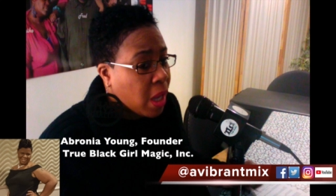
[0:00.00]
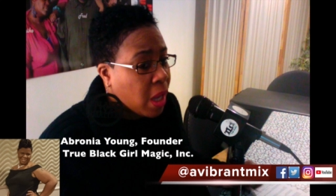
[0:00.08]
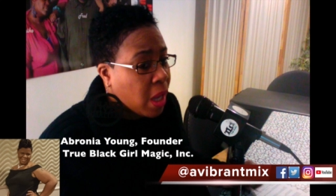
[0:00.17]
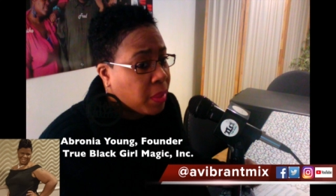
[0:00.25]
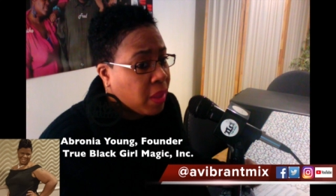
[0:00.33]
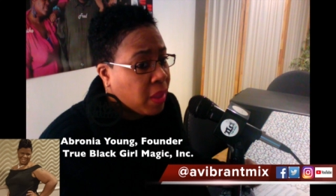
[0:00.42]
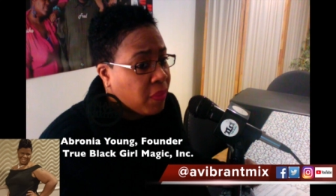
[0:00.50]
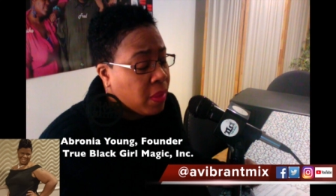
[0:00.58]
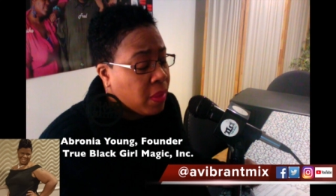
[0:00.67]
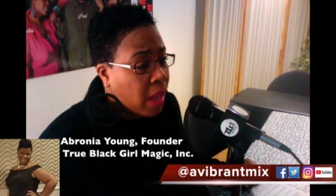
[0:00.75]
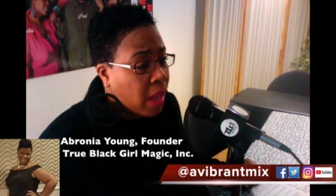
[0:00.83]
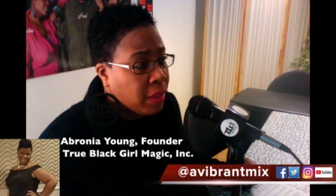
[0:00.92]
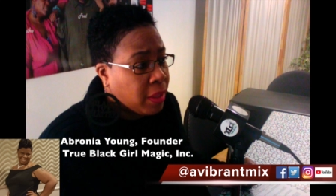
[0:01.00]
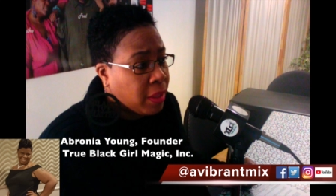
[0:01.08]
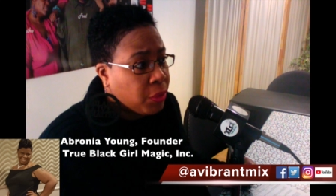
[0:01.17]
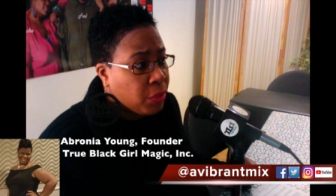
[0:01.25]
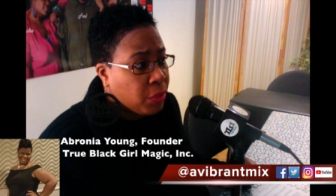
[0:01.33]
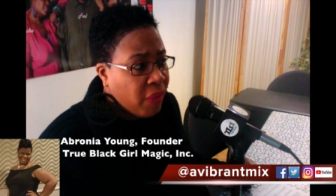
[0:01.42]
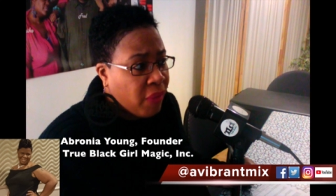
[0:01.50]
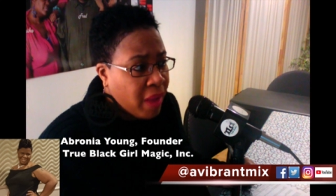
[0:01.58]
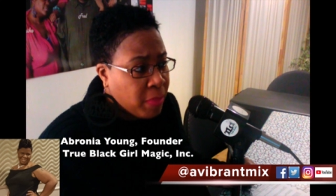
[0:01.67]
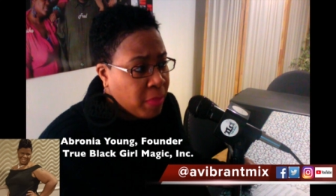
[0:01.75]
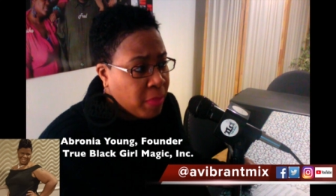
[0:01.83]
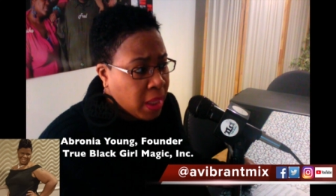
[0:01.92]
I'm sorry. The I didn't hear you. The
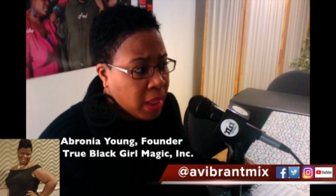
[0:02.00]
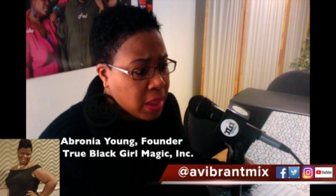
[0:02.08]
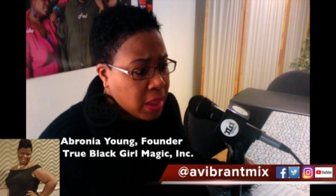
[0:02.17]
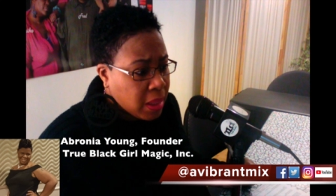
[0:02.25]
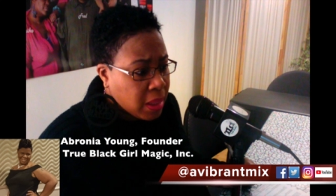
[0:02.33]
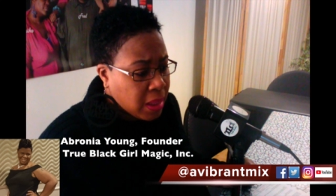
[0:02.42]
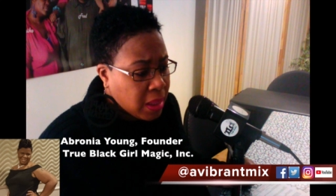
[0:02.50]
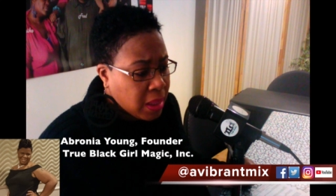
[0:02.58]
5 minute.